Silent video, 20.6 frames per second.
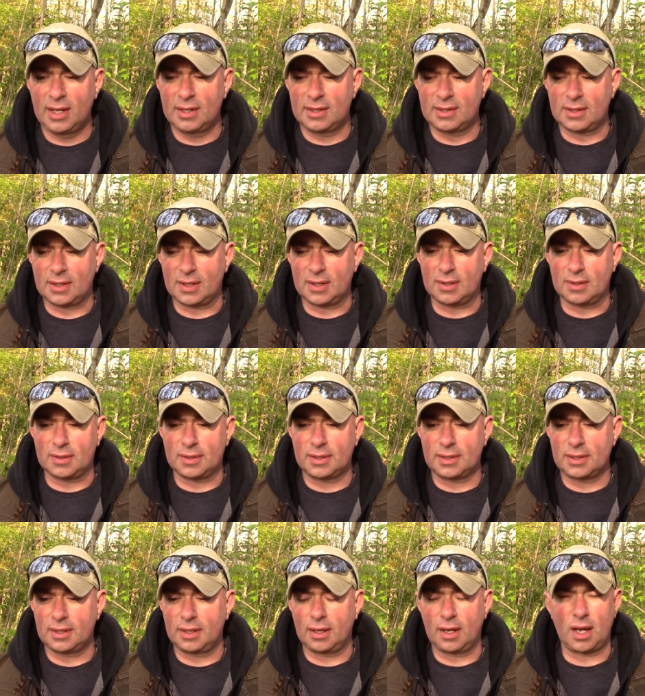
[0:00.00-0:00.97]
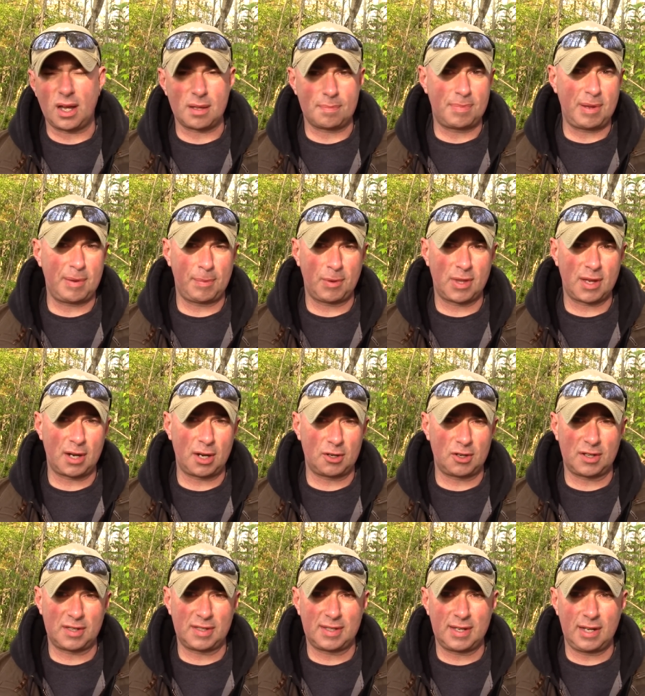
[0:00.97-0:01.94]
So uh, people that are
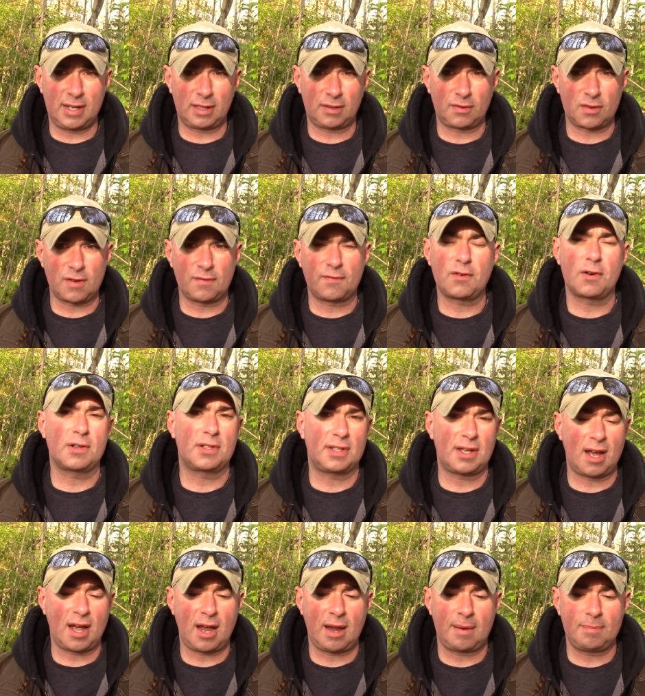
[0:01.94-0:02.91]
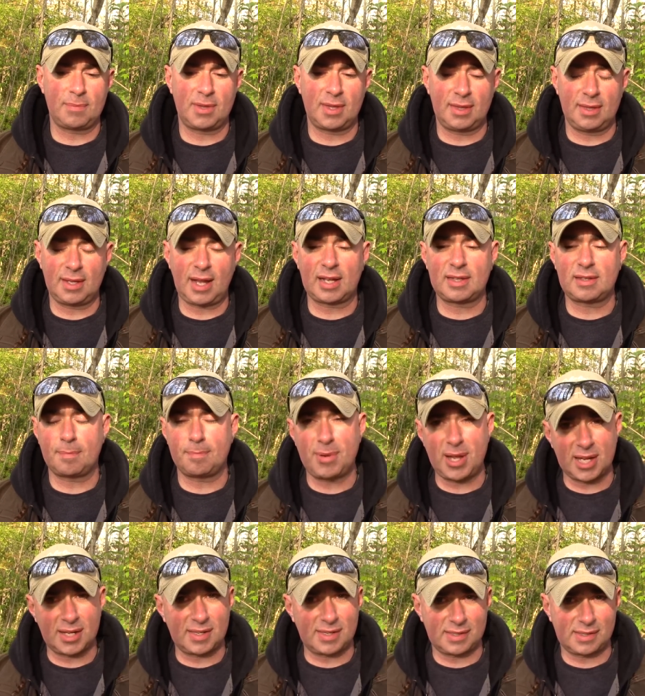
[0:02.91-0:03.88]
just seeing this for the first time, that's a
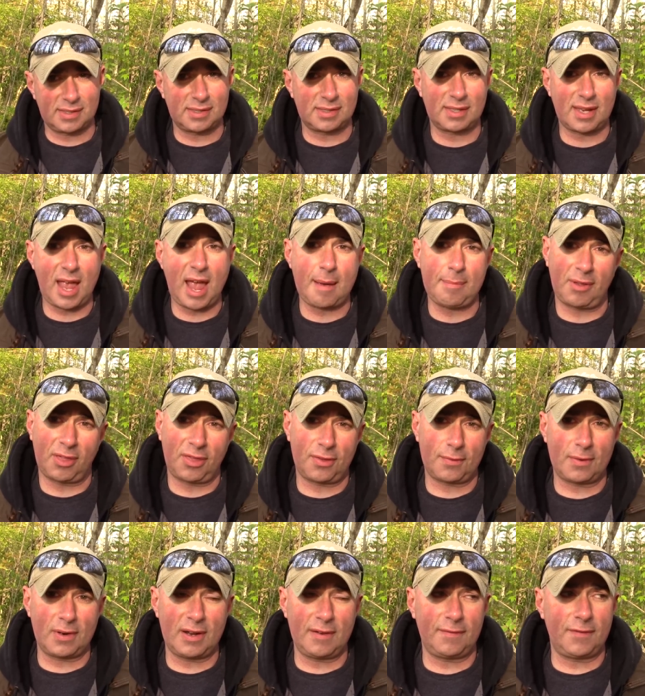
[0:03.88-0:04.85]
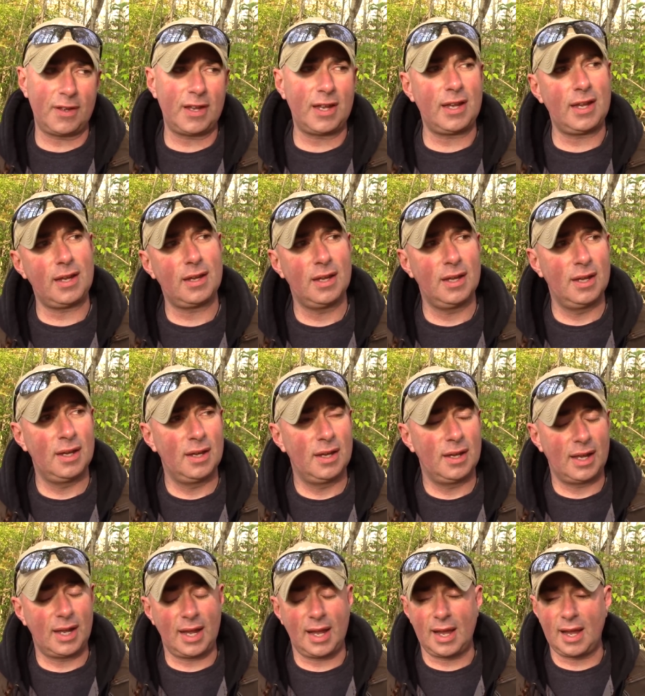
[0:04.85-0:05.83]
big slab of 3V
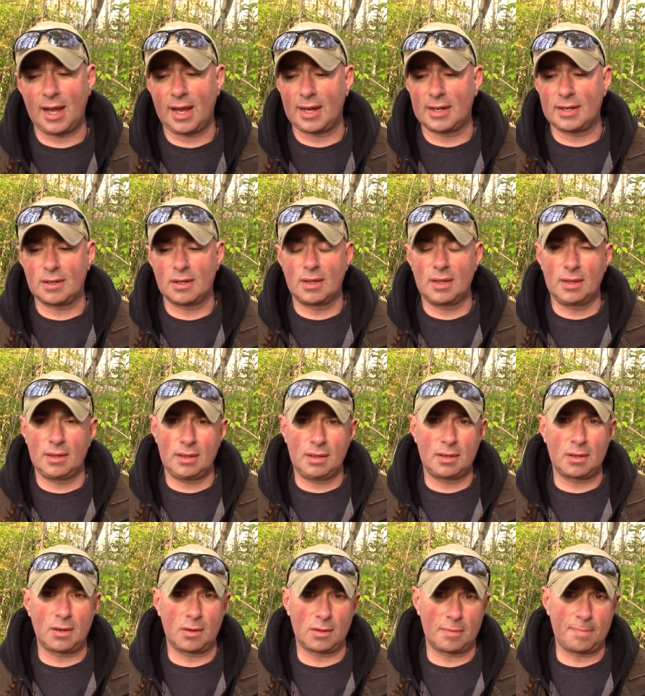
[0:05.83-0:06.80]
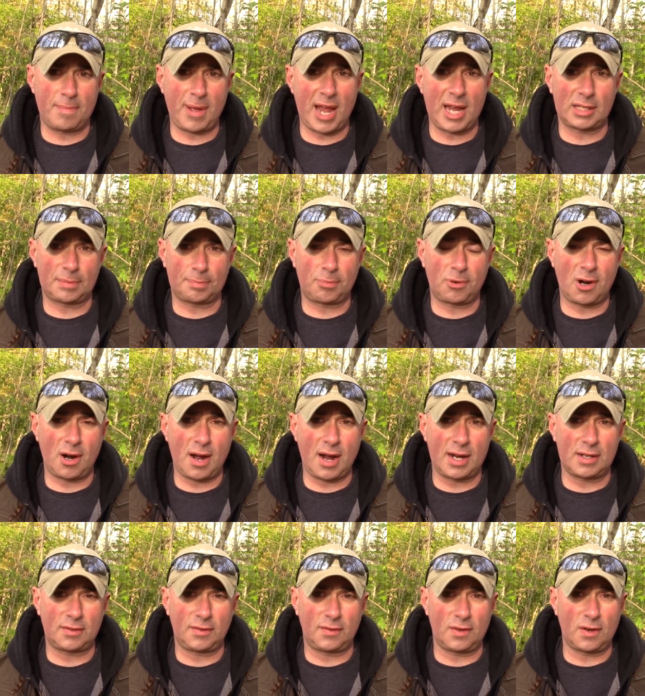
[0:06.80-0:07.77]
and you know the base
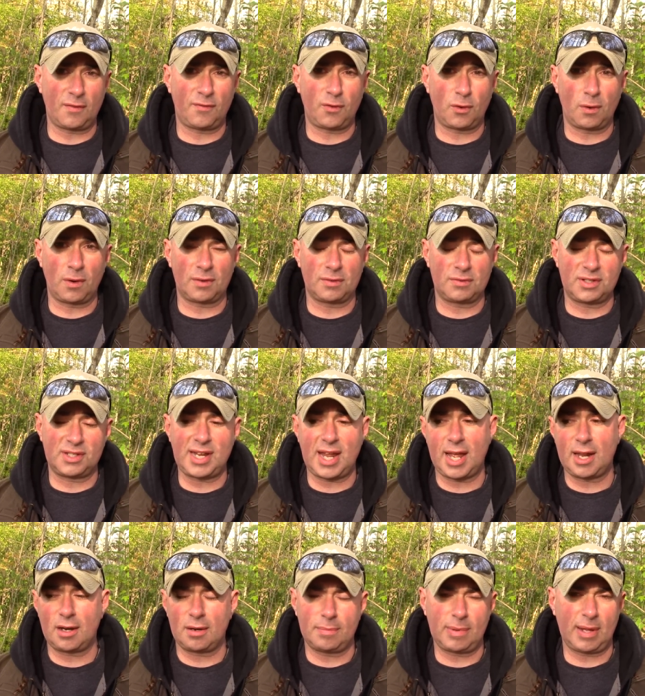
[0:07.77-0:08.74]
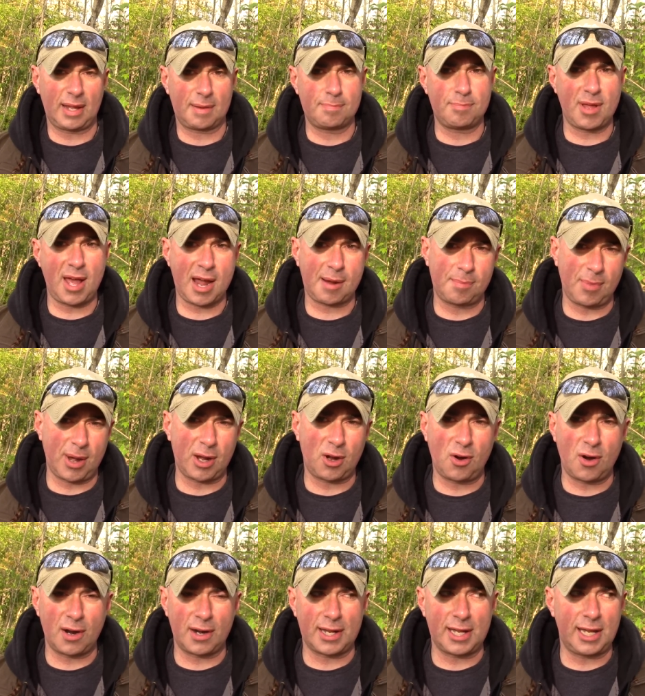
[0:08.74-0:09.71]
price you know for standard like black
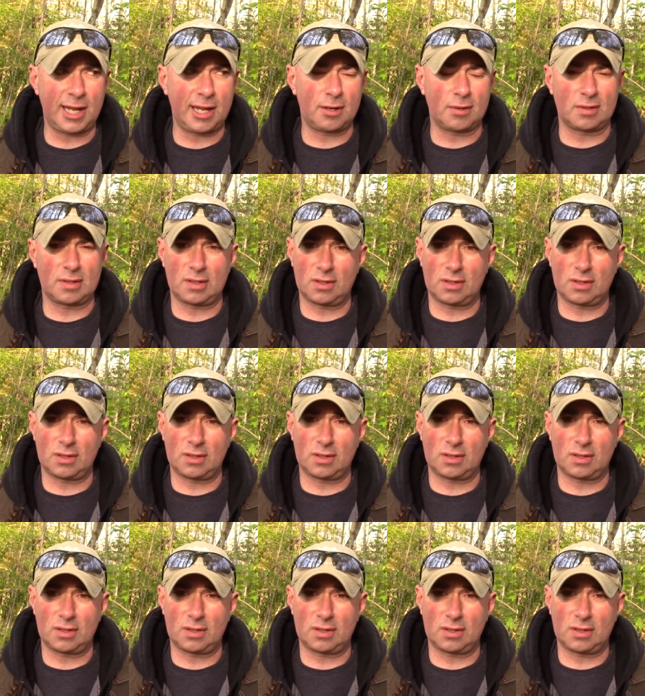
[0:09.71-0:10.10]
micarta handles